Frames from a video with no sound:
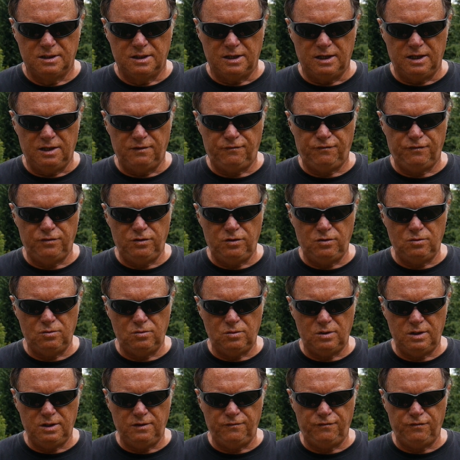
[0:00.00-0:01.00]
If you
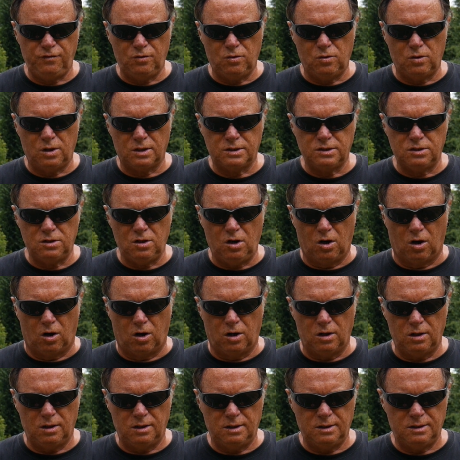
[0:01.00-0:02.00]
are
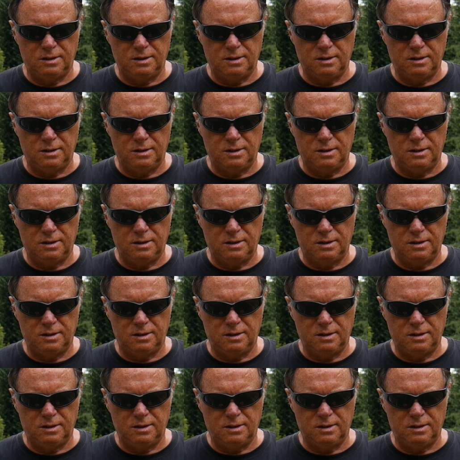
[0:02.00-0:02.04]
not,